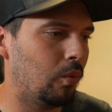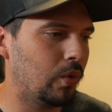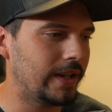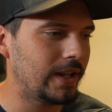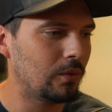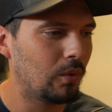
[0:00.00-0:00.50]

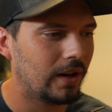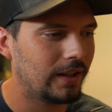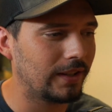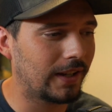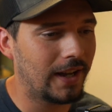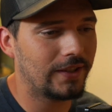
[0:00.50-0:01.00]
We
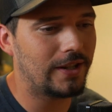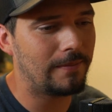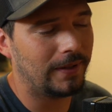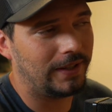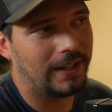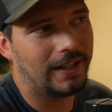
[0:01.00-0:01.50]
wanted to catch
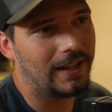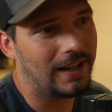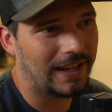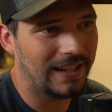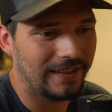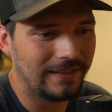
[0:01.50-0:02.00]
up with you
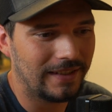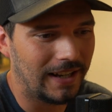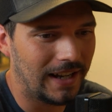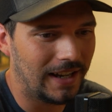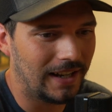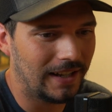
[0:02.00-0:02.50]
again
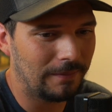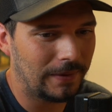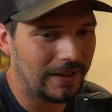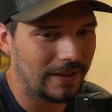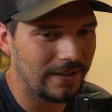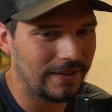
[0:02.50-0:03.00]

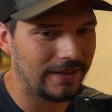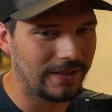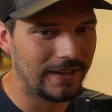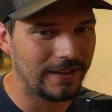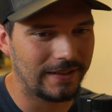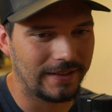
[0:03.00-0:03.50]
because
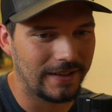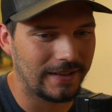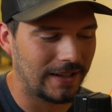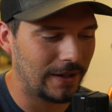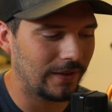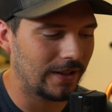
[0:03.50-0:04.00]
it's
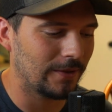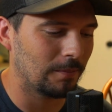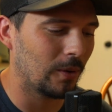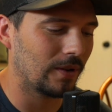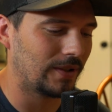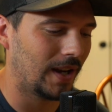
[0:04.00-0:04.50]
just given us
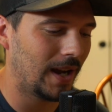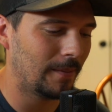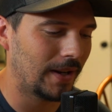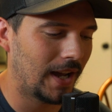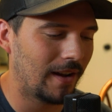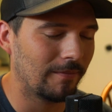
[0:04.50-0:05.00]
more
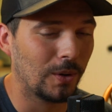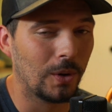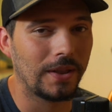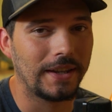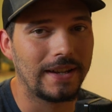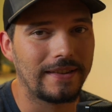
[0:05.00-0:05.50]
time to have
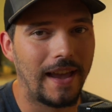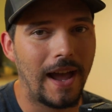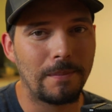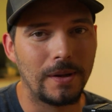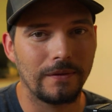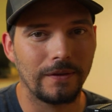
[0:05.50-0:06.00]
more things
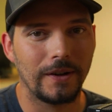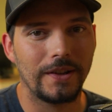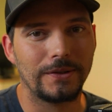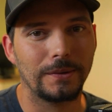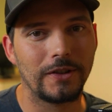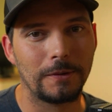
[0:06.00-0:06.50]
happen for
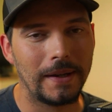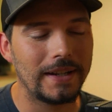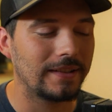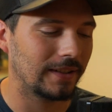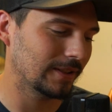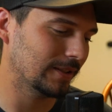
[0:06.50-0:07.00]
us to
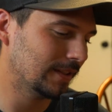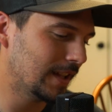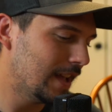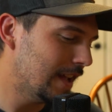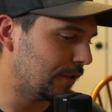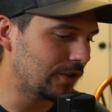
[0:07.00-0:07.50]
explain to you.
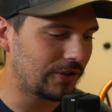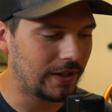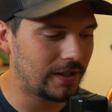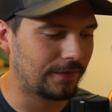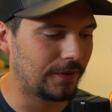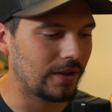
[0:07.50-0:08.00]
First
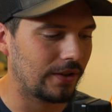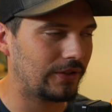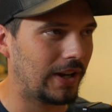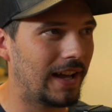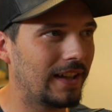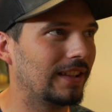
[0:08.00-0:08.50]
things
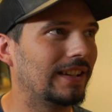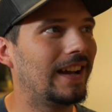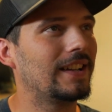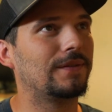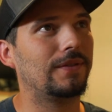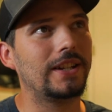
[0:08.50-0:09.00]
first, the
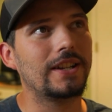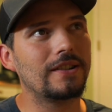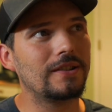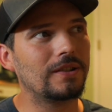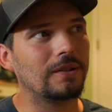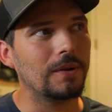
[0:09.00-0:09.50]
last
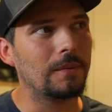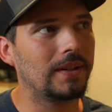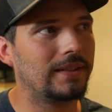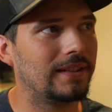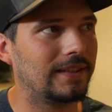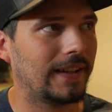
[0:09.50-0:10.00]
video, we
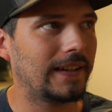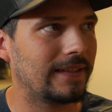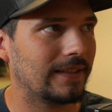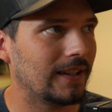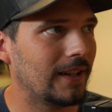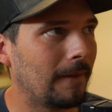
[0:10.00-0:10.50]
went to
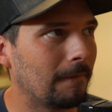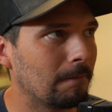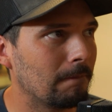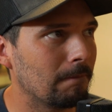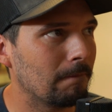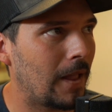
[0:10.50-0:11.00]
Tennessee.
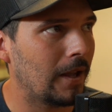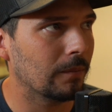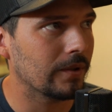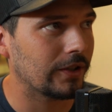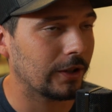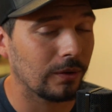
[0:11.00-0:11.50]
It
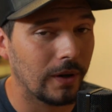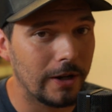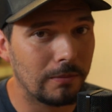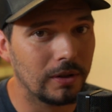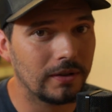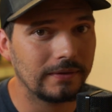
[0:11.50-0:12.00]
was
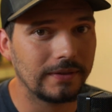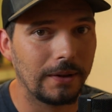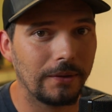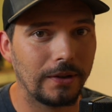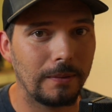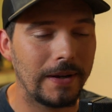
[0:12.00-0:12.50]
incredible. It
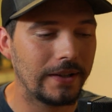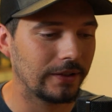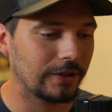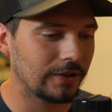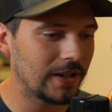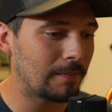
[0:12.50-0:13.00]
was an
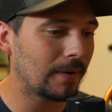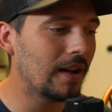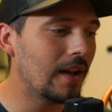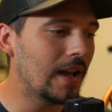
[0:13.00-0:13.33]
amazing trip.